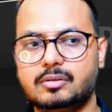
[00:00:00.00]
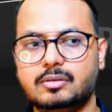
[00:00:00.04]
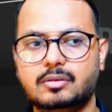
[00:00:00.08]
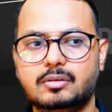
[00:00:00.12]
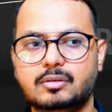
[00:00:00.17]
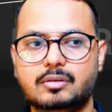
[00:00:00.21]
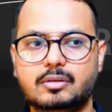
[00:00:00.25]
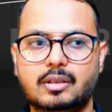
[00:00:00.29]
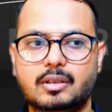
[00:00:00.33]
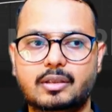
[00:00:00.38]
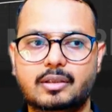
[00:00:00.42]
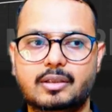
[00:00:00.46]

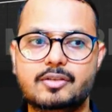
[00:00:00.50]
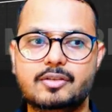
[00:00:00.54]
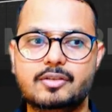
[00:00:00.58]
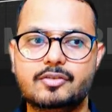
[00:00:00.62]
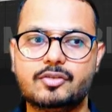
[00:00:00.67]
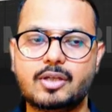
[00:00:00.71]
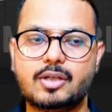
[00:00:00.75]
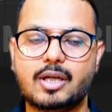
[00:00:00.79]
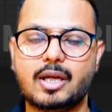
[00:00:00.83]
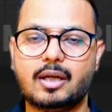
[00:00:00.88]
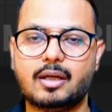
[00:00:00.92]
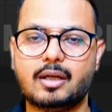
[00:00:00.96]
and then
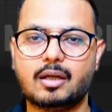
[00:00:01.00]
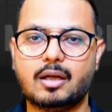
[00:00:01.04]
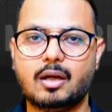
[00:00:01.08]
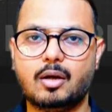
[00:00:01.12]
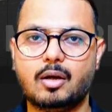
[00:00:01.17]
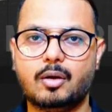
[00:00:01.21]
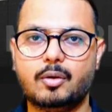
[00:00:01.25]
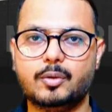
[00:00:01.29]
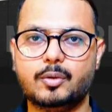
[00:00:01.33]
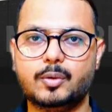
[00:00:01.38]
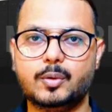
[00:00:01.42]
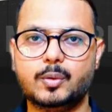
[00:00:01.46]
check
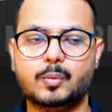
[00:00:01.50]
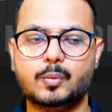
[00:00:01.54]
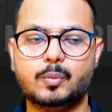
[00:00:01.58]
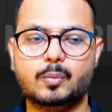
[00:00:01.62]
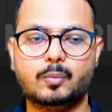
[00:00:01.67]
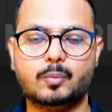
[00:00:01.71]
how you